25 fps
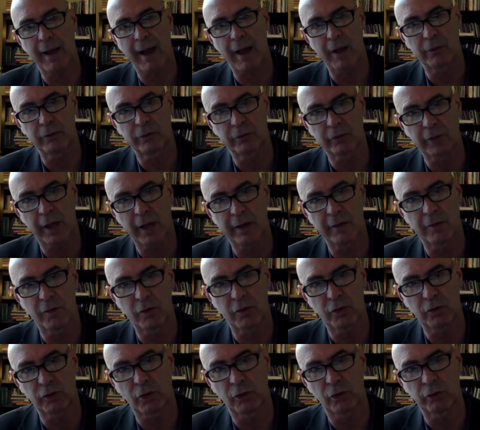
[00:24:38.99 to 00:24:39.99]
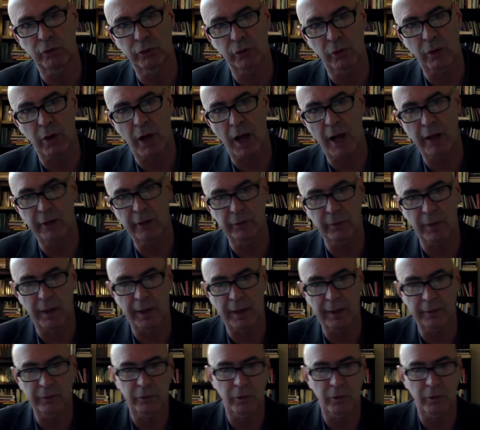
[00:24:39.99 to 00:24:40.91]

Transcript: outside of the social contract.